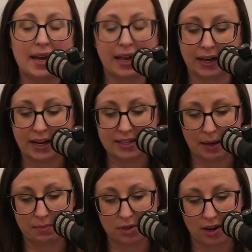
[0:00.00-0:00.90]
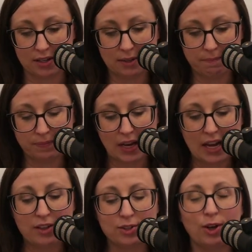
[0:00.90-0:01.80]
and in nighttime talks.
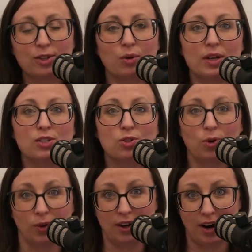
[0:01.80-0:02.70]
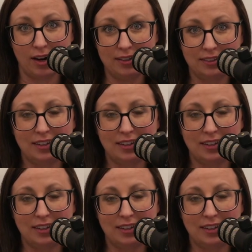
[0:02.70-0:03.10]
There's also a scorecard.